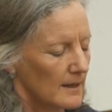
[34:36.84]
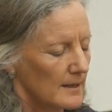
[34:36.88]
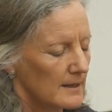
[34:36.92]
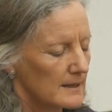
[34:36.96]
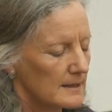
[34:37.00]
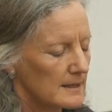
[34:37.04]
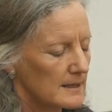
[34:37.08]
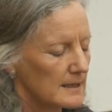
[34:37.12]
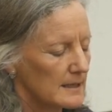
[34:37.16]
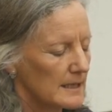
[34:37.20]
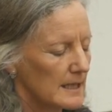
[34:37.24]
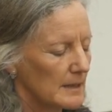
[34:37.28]

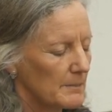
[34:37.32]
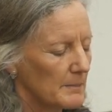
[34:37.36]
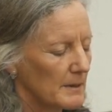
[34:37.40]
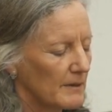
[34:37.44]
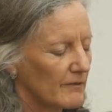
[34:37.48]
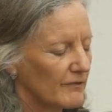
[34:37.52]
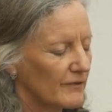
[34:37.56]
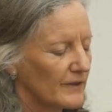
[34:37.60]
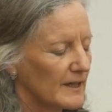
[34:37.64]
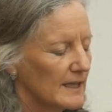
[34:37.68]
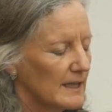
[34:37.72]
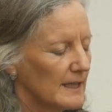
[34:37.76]

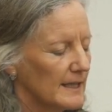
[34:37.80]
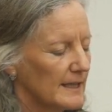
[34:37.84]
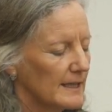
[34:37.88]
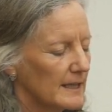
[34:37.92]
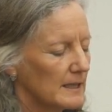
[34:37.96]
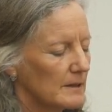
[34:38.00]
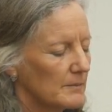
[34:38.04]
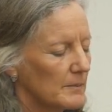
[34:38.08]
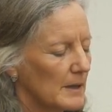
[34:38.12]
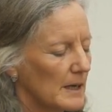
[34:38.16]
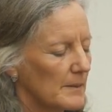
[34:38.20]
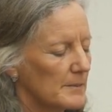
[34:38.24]

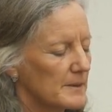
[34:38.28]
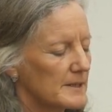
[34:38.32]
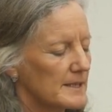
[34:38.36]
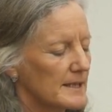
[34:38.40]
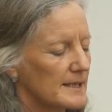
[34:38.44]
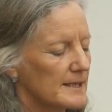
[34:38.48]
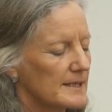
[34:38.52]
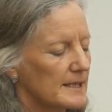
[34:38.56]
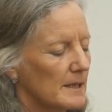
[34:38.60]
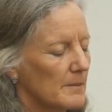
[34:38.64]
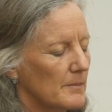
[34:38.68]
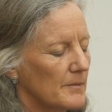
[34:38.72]
feeling. Perhaps
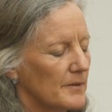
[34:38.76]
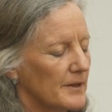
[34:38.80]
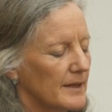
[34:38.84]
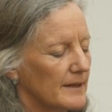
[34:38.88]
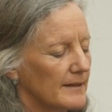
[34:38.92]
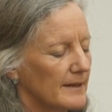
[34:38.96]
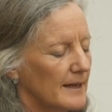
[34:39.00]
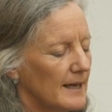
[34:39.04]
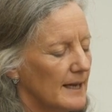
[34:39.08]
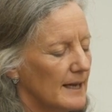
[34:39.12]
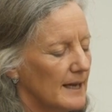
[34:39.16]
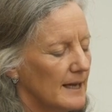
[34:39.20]
there's
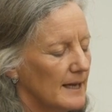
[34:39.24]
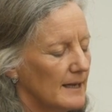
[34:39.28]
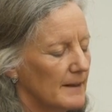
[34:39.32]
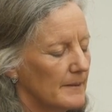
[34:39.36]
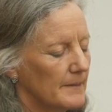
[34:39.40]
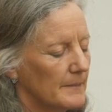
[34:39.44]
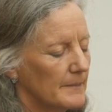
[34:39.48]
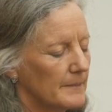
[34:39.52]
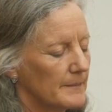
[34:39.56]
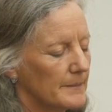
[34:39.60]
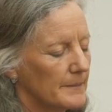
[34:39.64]
something there.